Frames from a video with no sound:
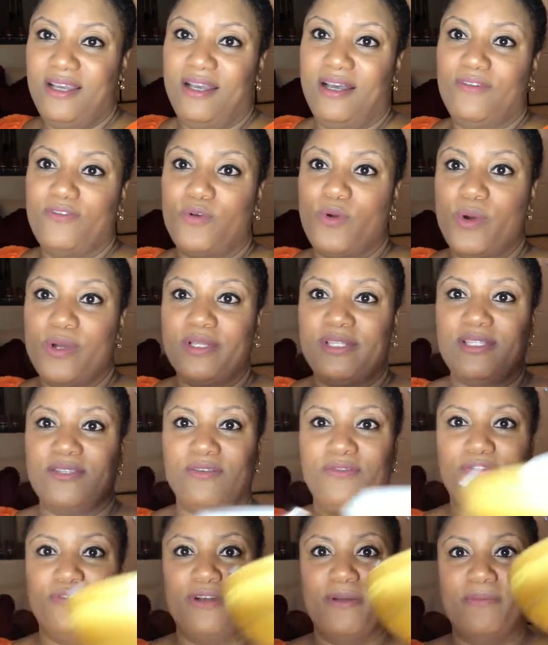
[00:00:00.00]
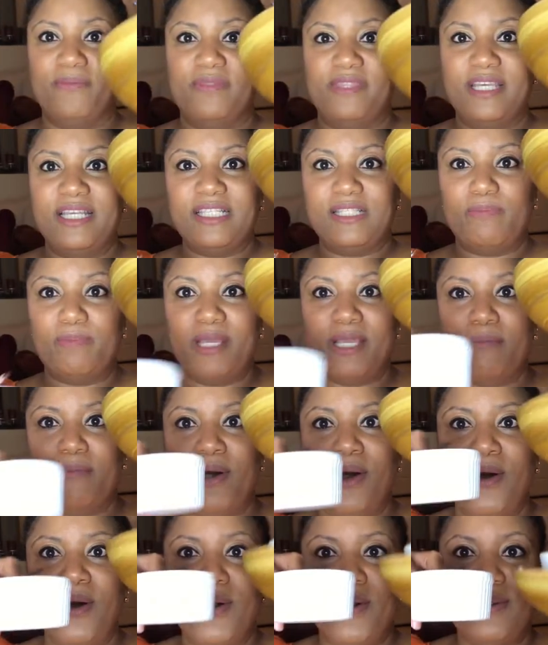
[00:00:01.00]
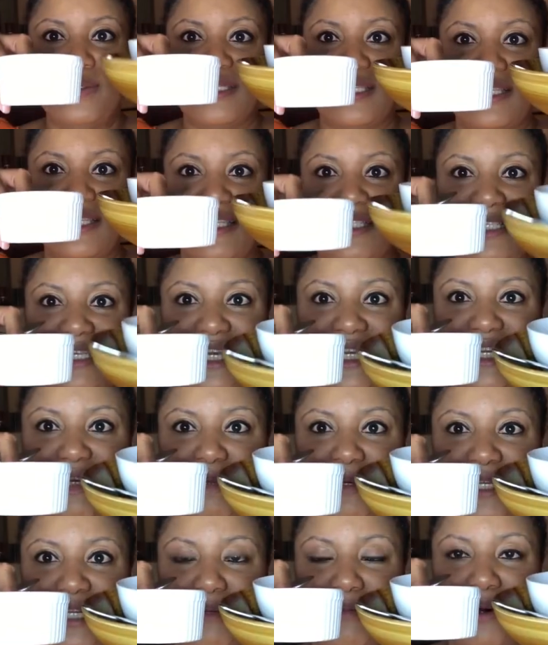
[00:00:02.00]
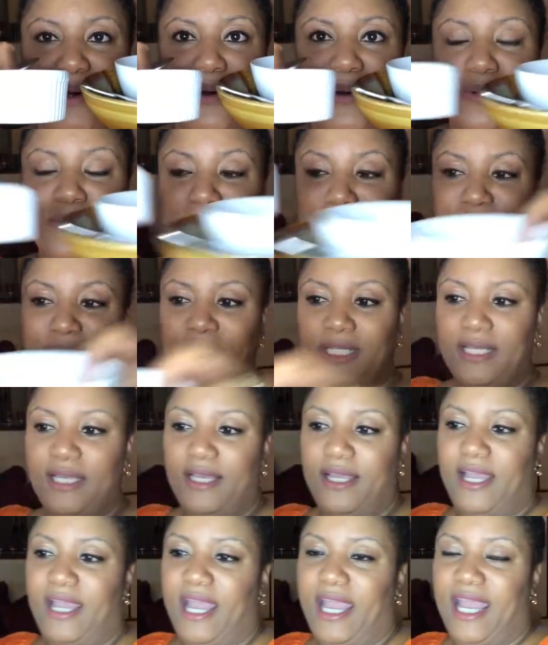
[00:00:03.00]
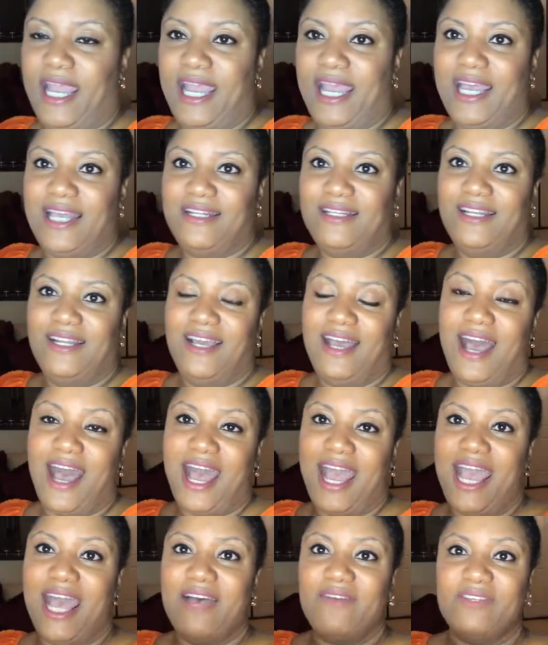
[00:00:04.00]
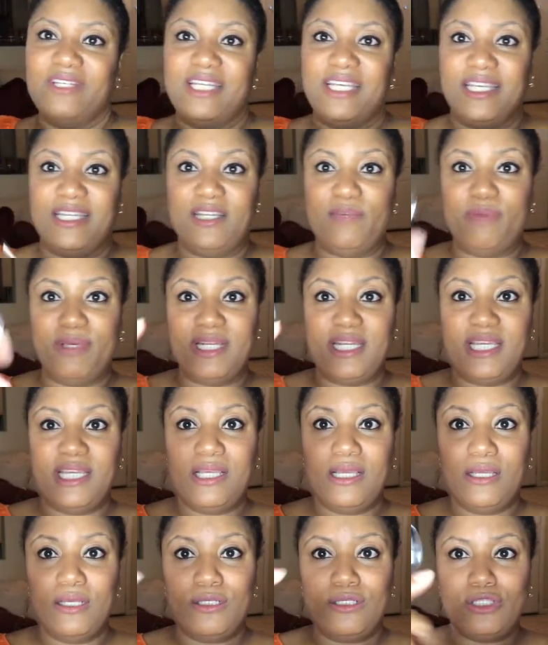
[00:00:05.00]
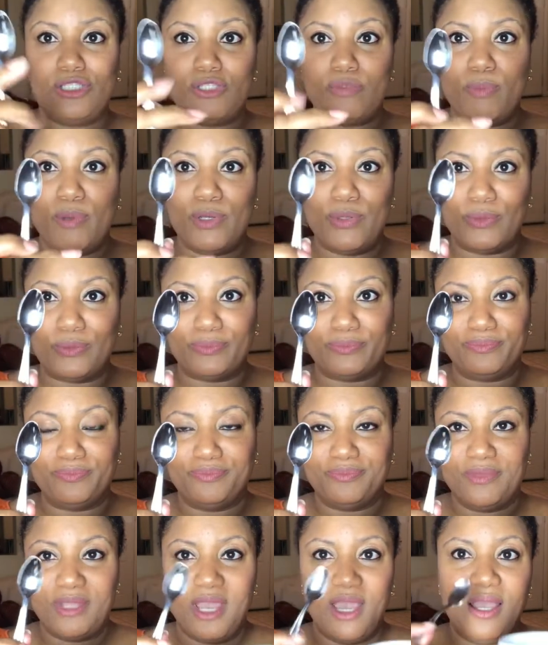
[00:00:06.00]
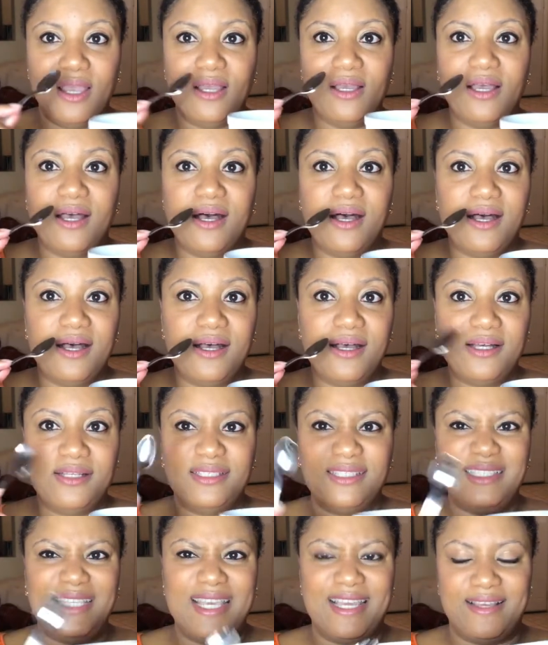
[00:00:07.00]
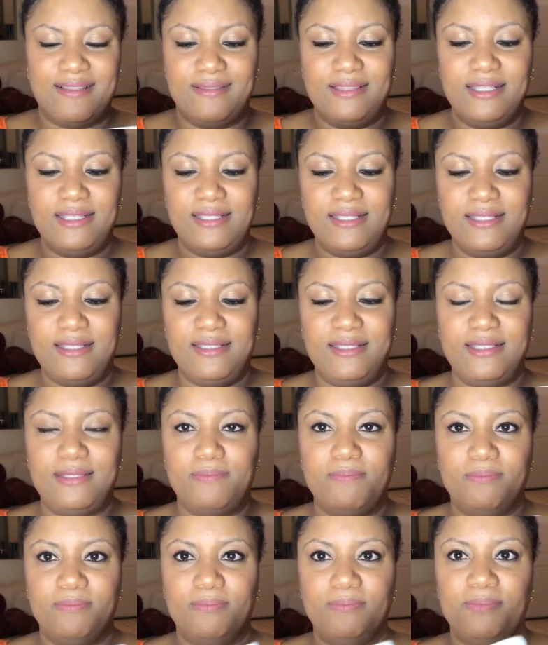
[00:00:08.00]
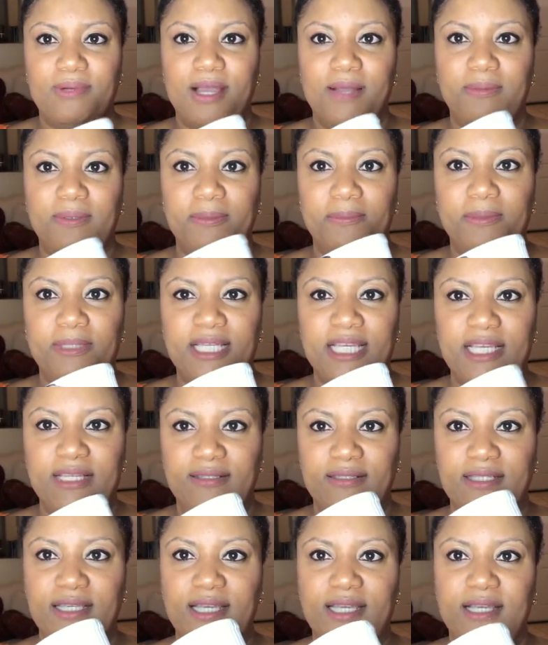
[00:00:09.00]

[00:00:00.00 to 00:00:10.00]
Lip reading: Of course, from this big bowl to this itty bitty bowl. And I have an itty bitty spoon. Yeah, this is probably,